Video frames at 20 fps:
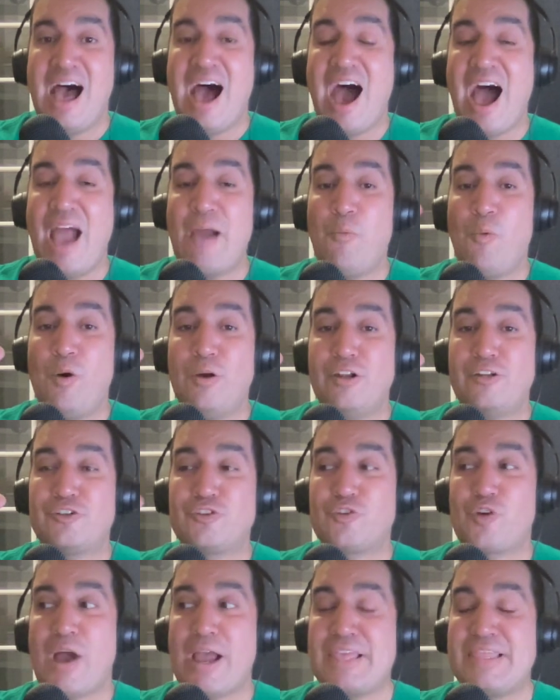I want to
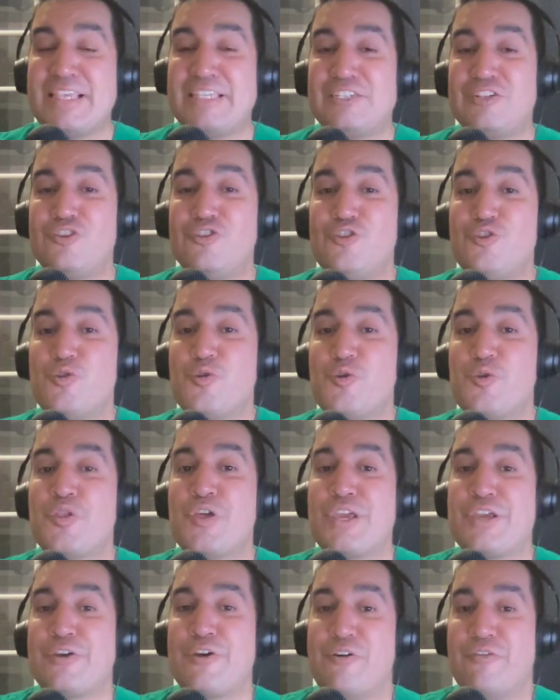try this new
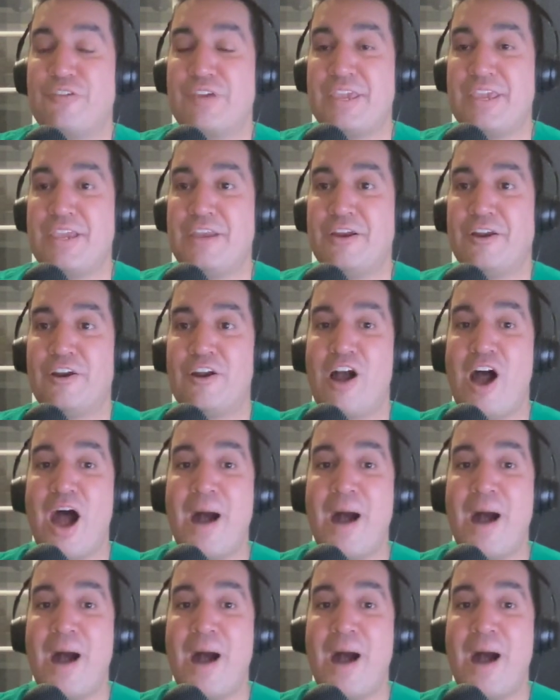thing over here.